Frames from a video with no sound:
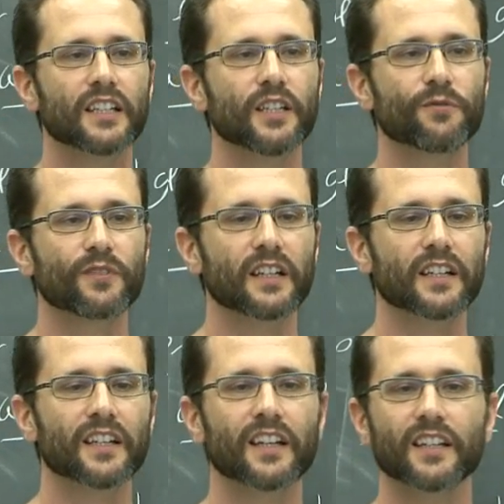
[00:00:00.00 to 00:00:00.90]
if
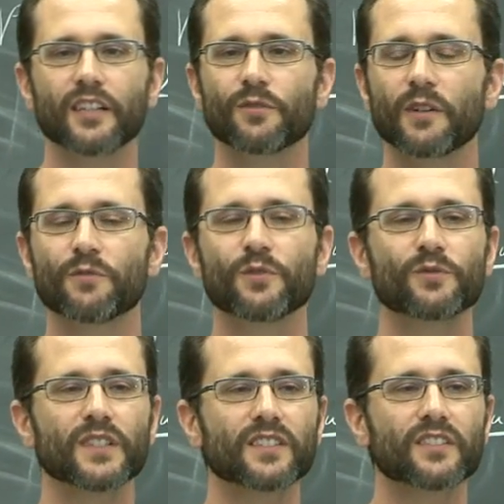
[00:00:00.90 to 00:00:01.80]
uh, I kind of have good
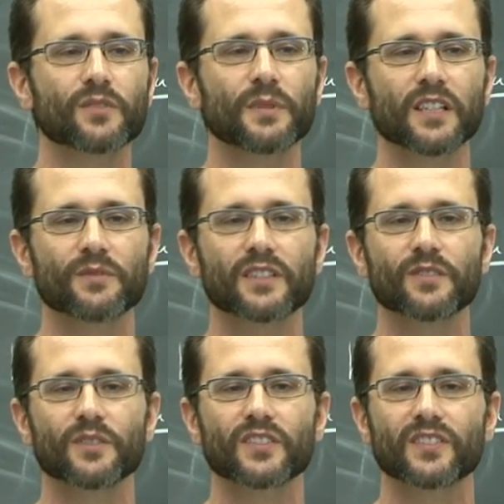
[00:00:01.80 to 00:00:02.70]
reasons to believe that
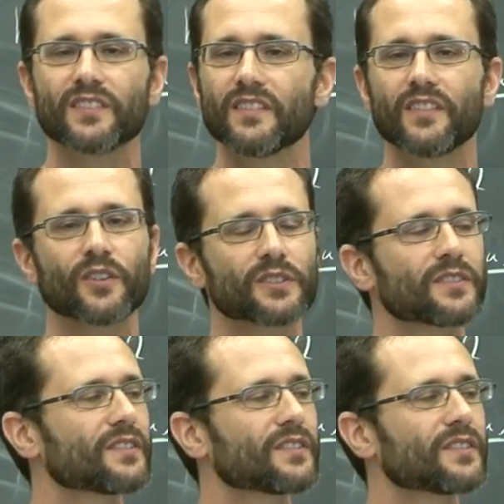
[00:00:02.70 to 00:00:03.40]
there is not,